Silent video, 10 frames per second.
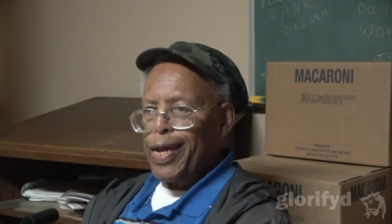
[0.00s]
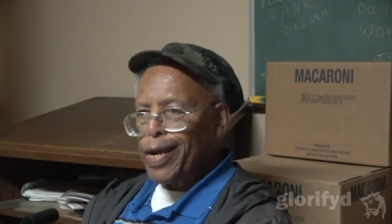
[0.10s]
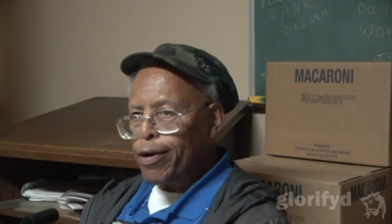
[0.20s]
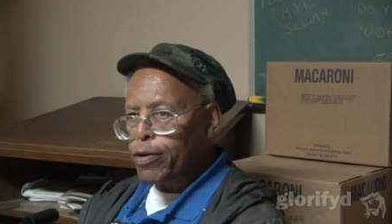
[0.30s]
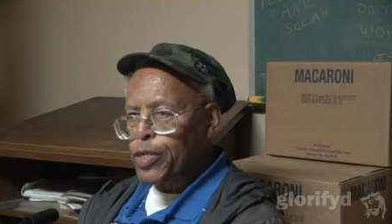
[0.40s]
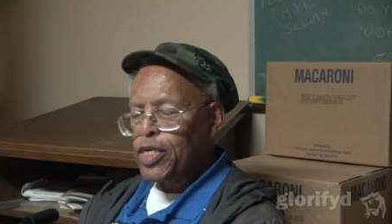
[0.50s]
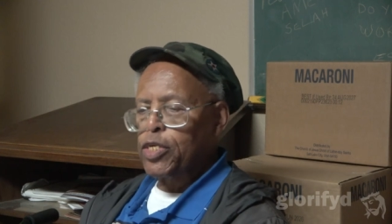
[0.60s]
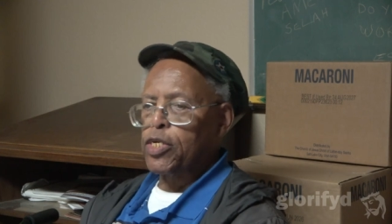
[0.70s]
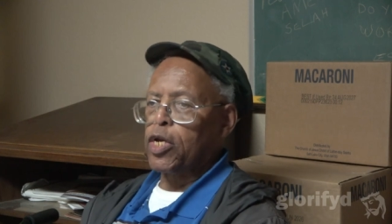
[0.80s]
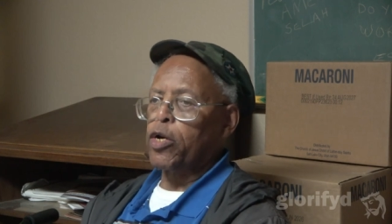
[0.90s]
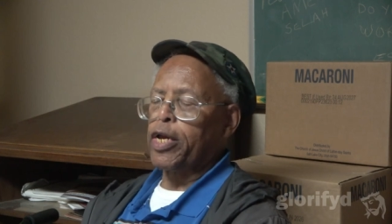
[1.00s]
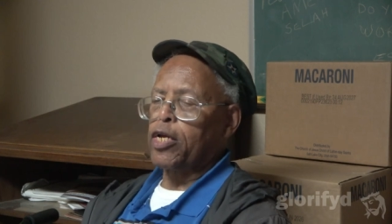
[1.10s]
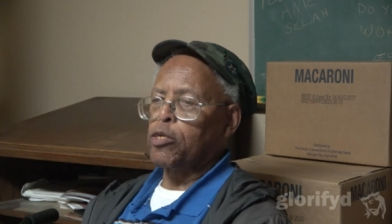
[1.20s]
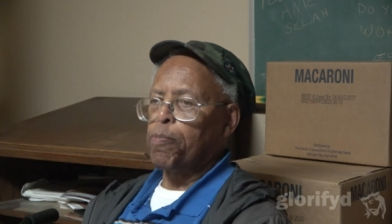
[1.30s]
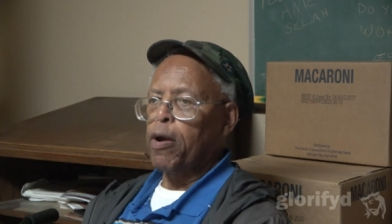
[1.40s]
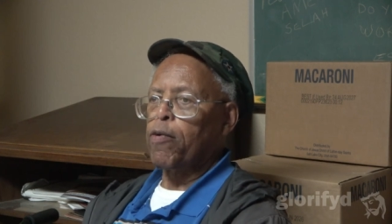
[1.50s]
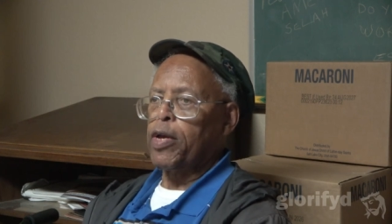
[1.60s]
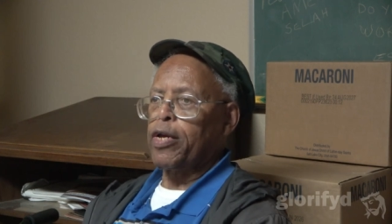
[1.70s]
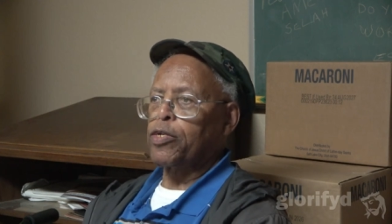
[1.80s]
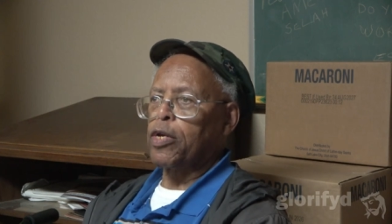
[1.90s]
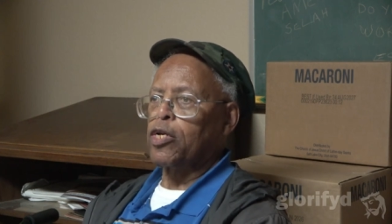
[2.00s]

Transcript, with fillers: hears, he's going to experience